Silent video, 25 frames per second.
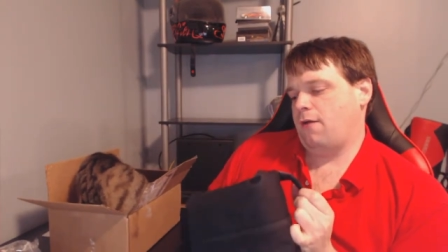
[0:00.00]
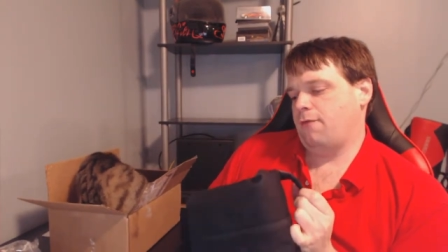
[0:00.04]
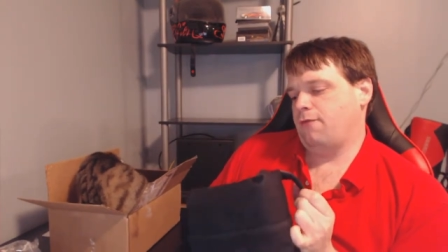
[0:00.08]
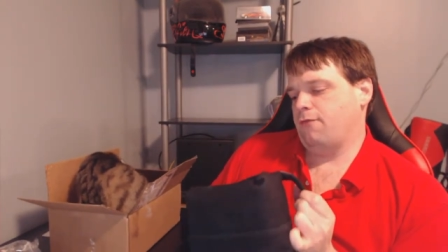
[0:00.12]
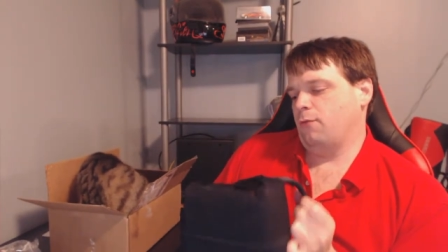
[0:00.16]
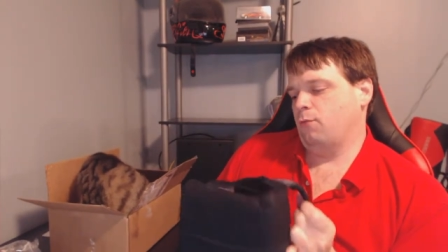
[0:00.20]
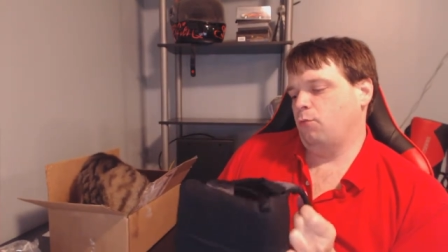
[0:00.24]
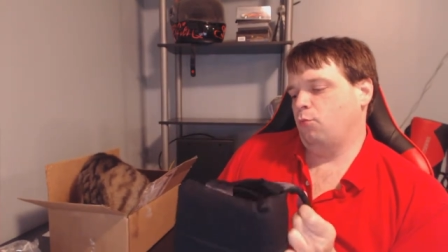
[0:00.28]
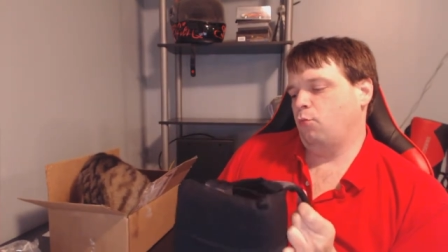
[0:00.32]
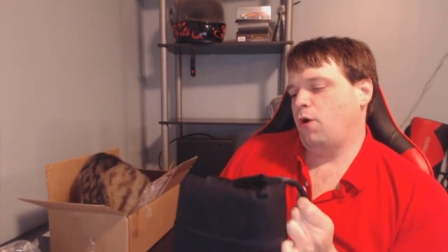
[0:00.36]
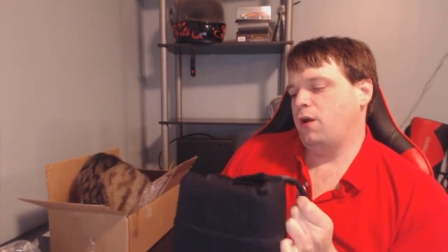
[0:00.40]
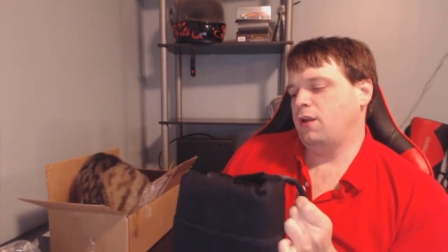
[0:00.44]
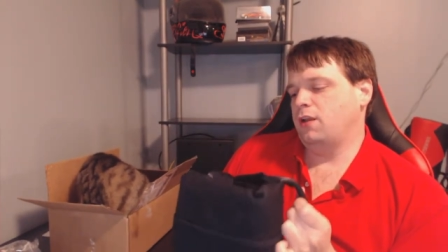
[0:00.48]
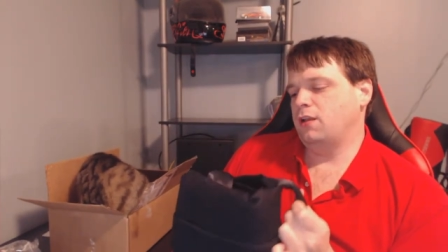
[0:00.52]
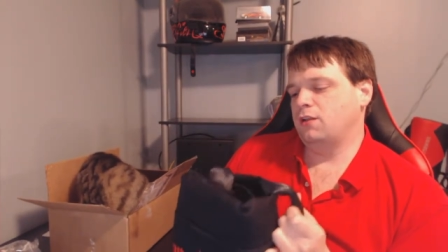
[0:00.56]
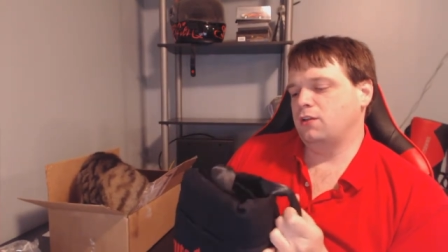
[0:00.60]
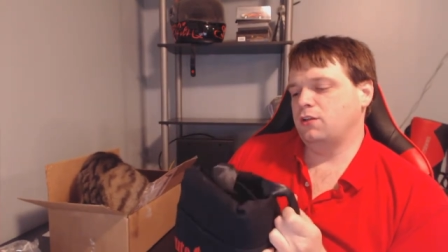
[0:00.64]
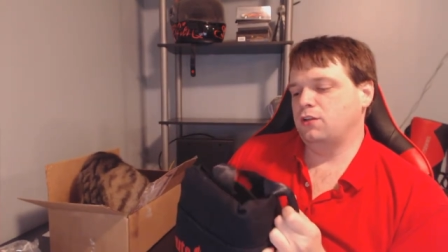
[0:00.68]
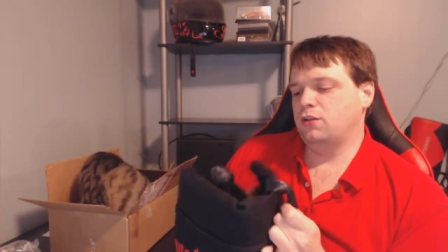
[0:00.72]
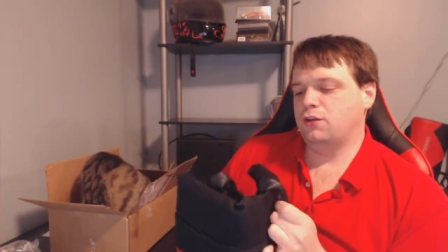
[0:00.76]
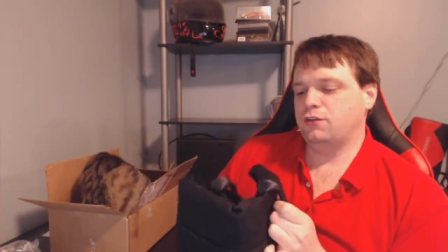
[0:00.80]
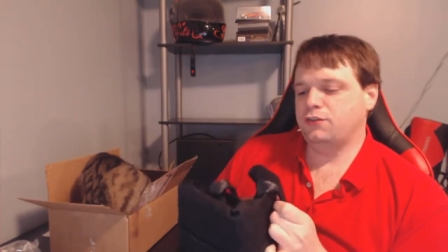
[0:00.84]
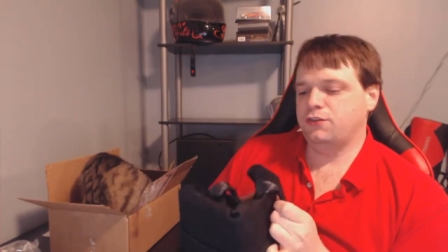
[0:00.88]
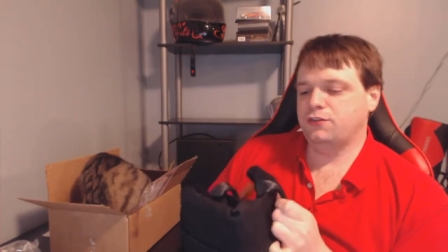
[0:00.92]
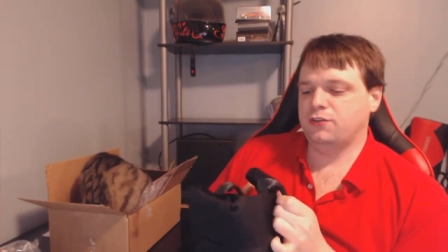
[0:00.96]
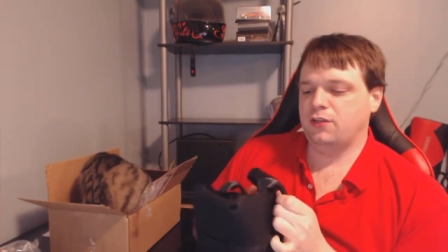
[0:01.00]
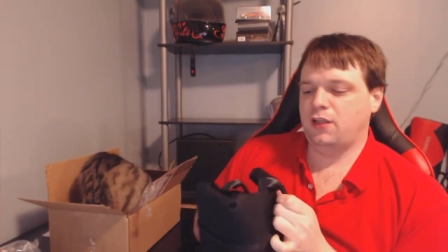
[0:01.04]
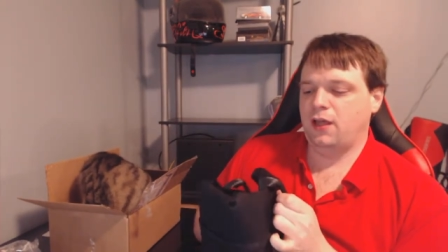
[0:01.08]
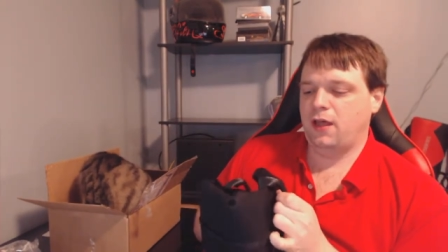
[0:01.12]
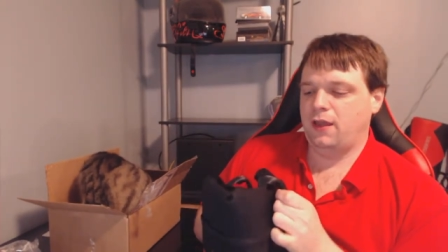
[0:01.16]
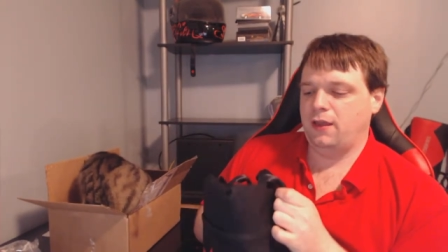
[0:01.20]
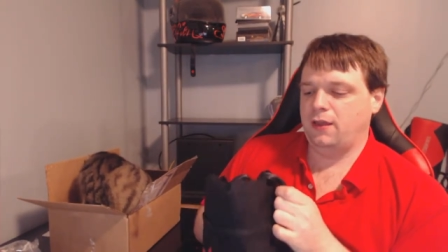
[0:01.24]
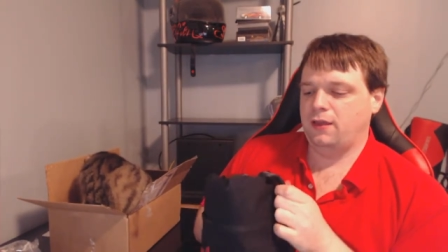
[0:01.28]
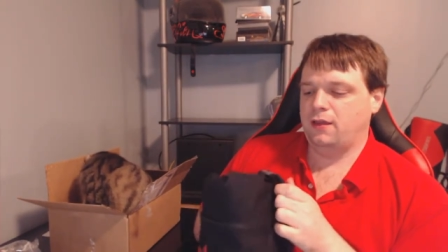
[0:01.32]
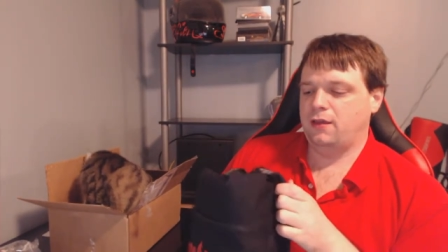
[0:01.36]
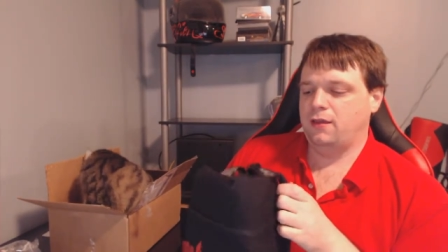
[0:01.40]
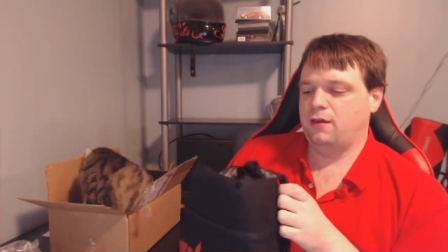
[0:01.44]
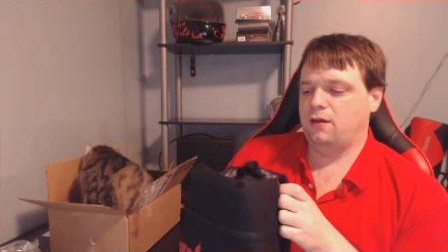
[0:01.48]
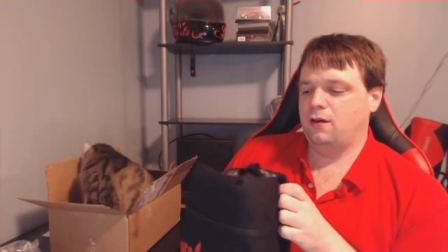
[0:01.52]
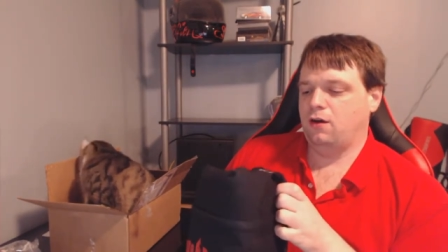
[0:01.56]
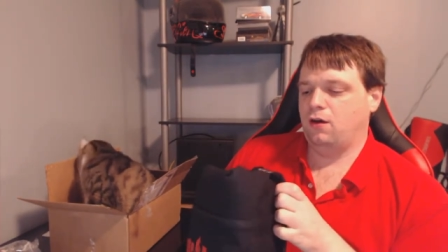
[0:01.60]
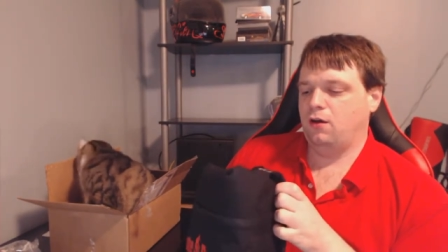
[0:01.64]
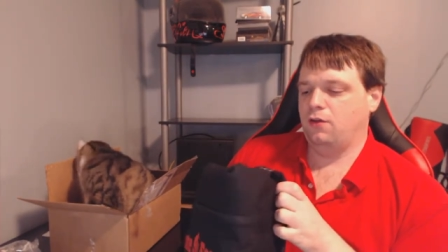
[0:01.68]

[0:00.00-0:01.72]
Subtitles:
from what it looks like,